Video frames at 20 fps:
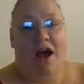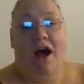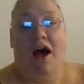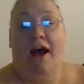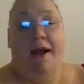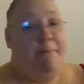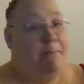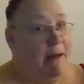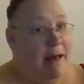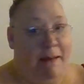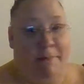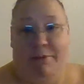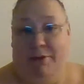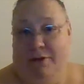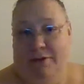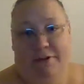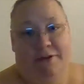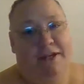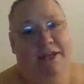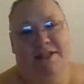I
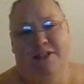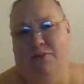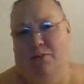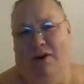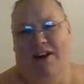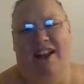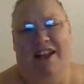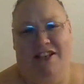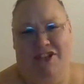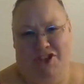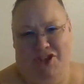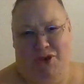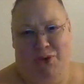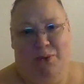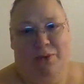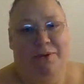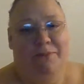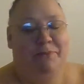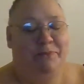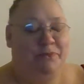babble. It's what I do.
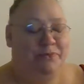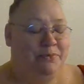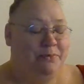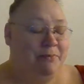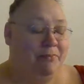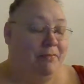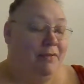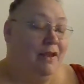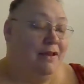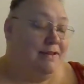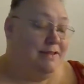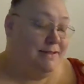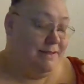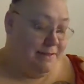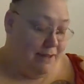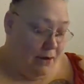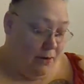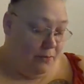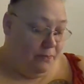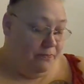
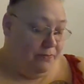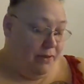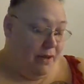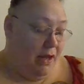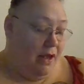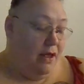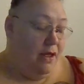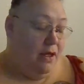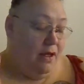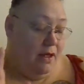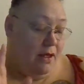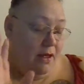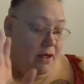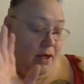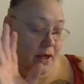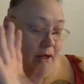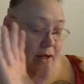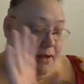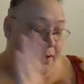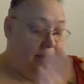So,
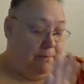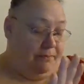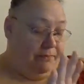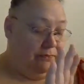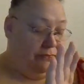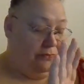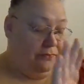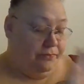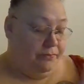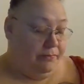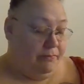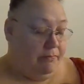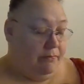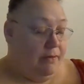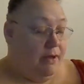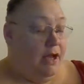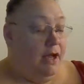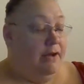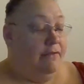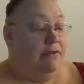um,
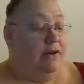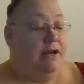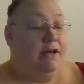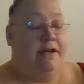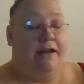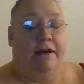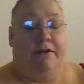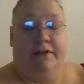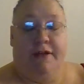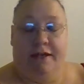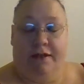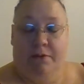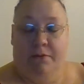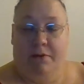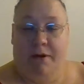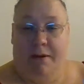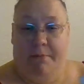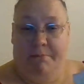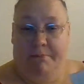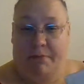I've written down like
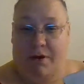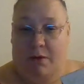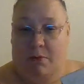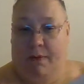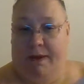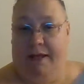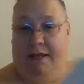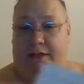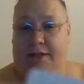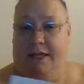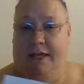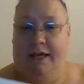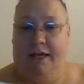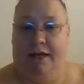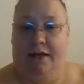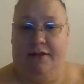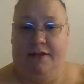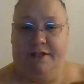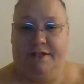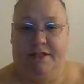a
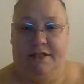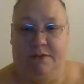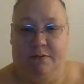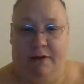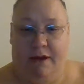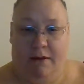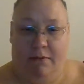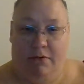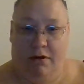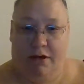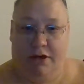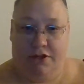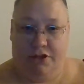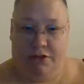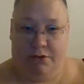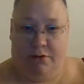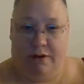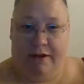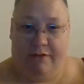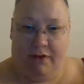weekly, this is what I want to
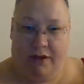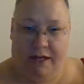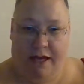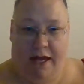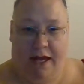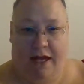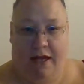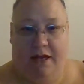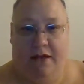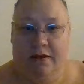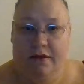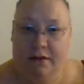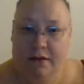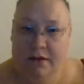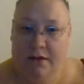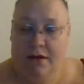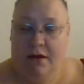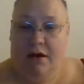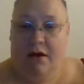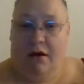do every day
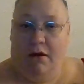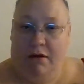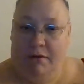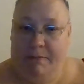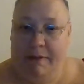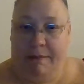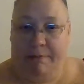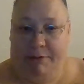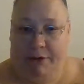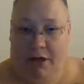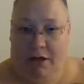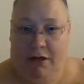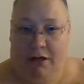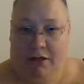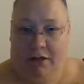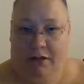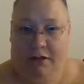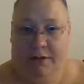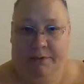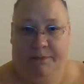on my
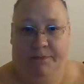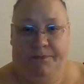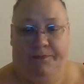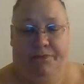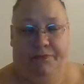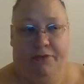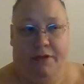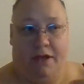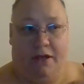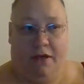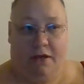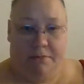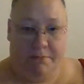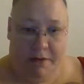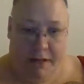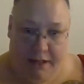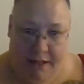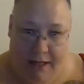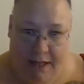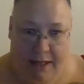blog. Like on
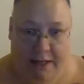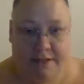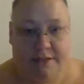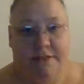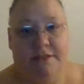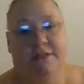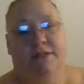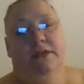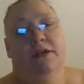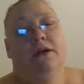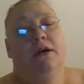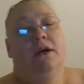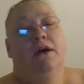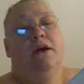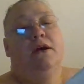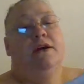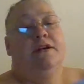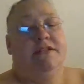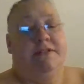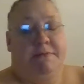Mondays,
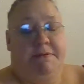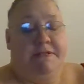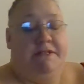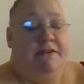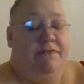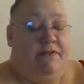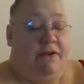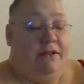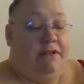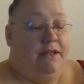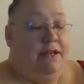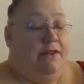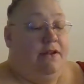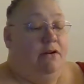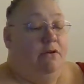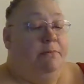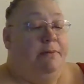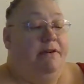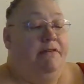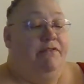specifically, there
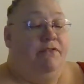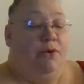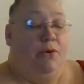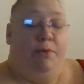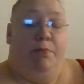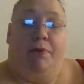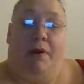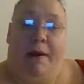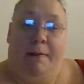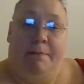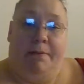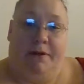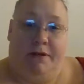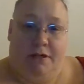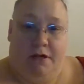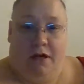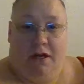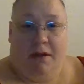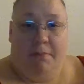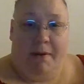will be food prep and
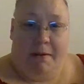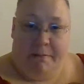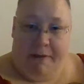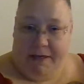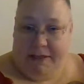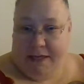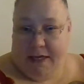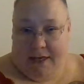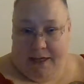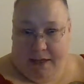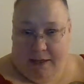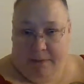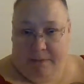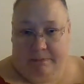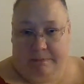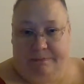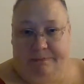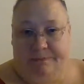talk about my diet